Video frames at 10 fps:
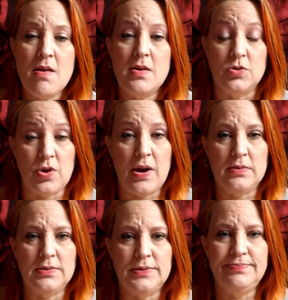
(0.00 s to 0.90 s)
drowned.
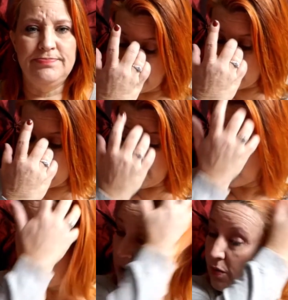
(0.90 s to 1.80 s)

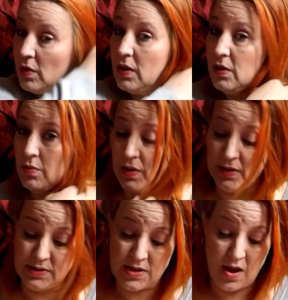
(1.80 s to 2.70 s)
Really, really, really
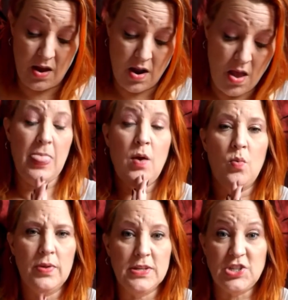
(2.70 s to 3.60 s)
sad.
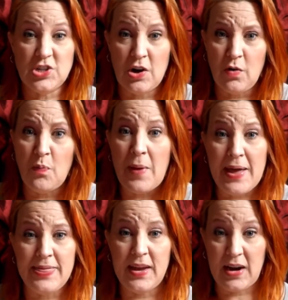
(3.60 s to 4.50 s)
When the sheriff
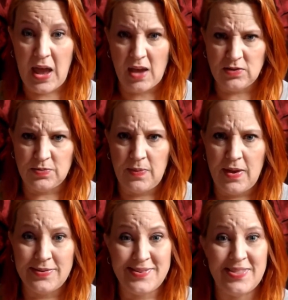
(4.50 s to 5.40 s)
made the
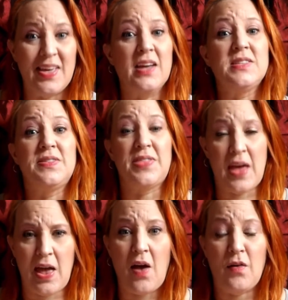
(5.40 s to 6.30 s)
announcement that they
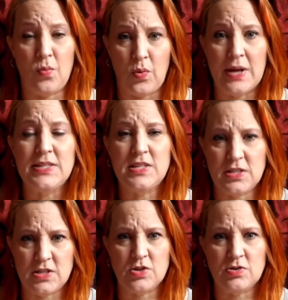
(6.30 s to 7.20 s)
had arrested
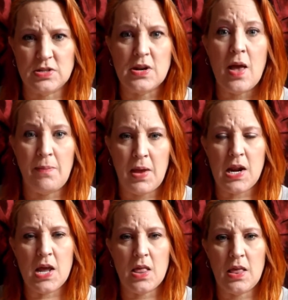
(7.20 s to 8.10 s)
Susan
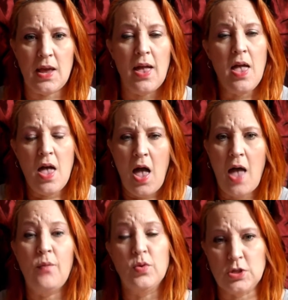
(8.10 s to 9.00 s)
immediately
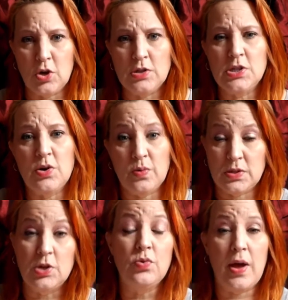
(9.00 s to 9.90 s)
and were charging her with
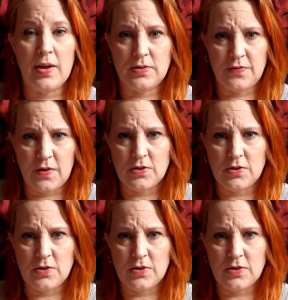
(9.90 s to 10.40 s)
two counts of first